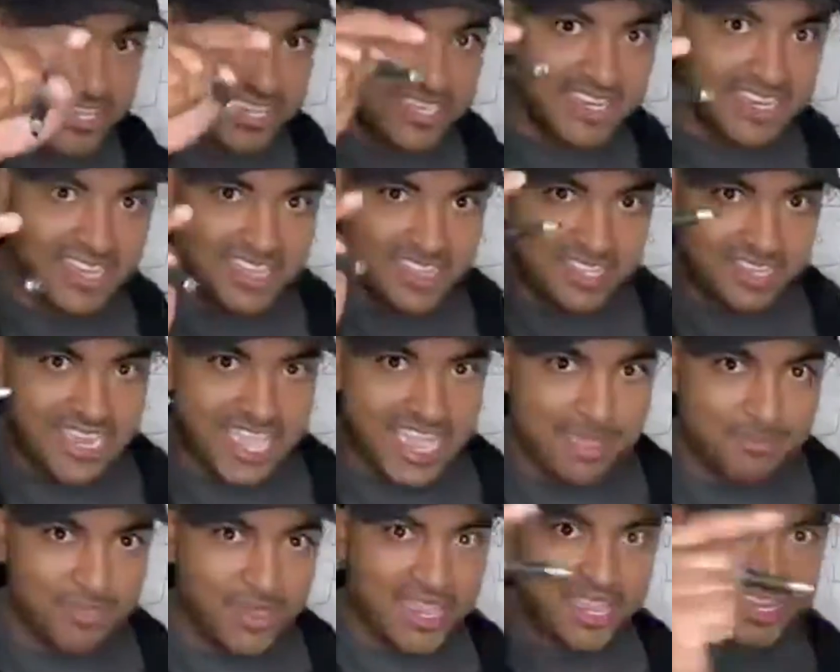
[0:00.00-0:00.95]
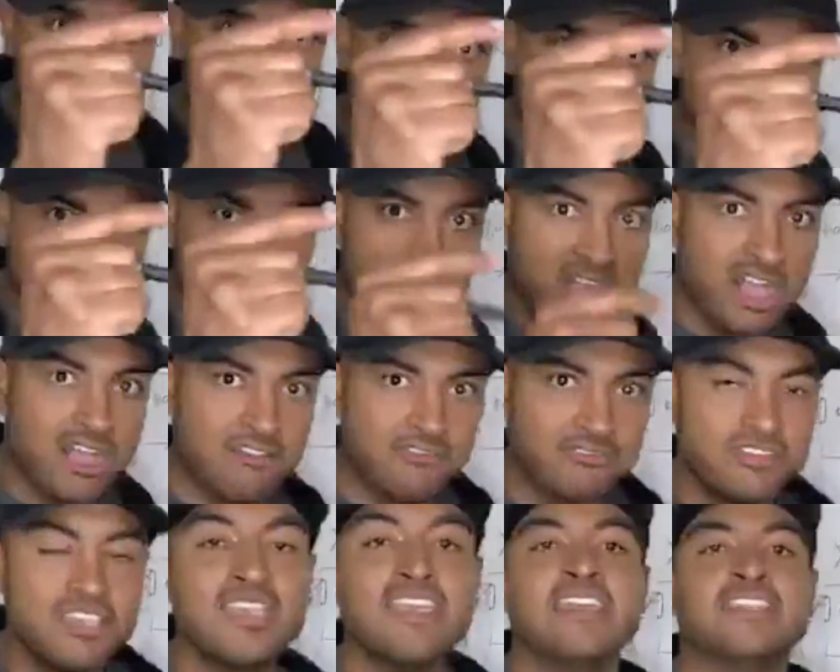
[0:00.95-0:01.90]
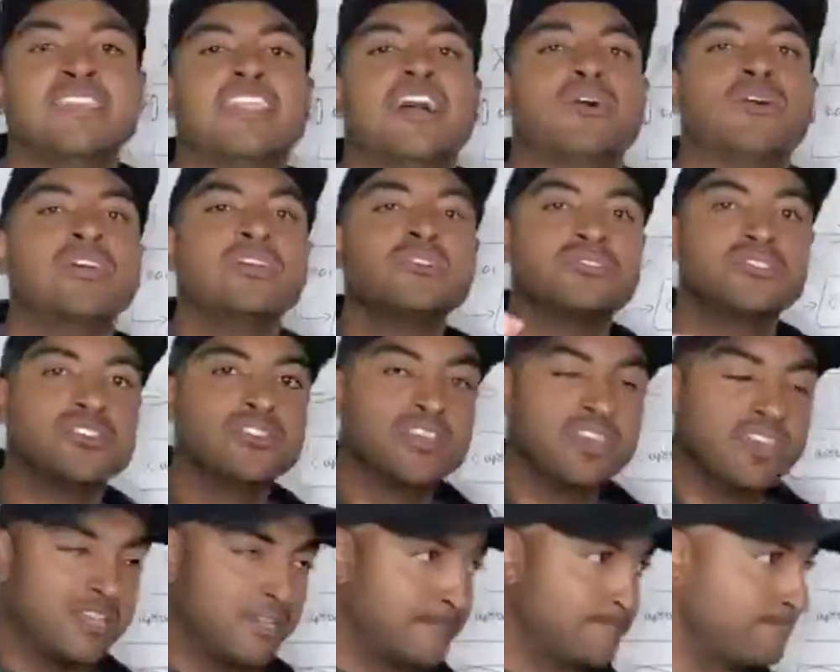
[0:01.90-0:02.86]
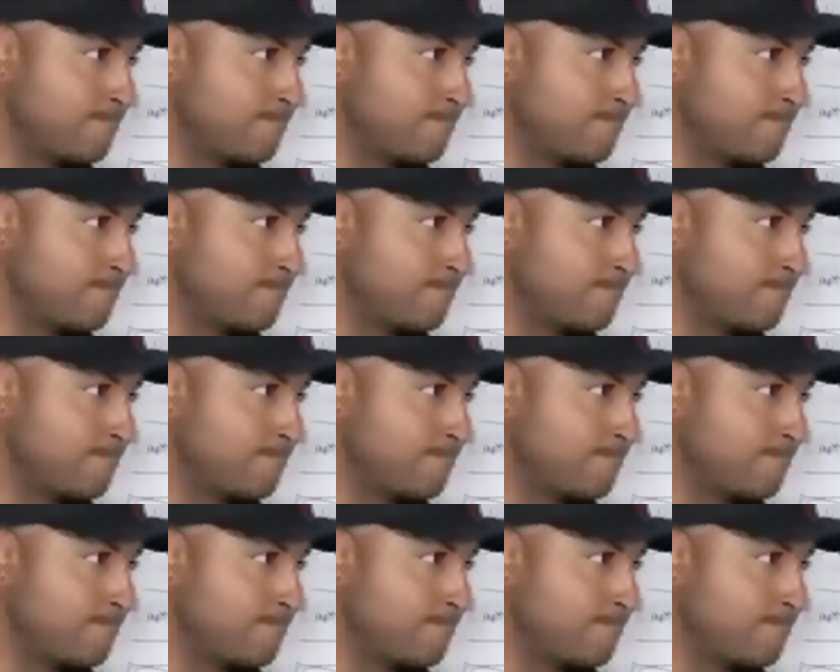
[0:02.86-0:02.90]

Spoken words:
it and the campaign turns off. Now here's the thing.